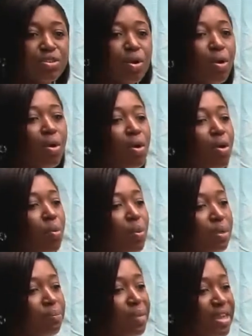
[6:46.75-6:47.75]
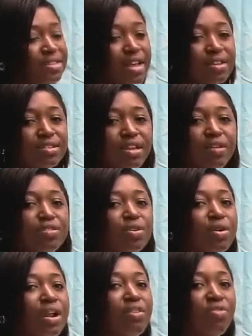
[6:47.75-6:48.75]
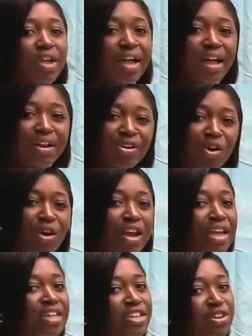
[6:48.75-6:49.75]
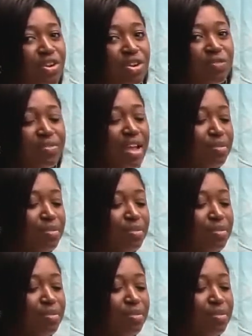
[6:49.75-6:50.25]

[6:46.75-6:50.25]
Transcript: or we base ourselves on African knowledge and all of that.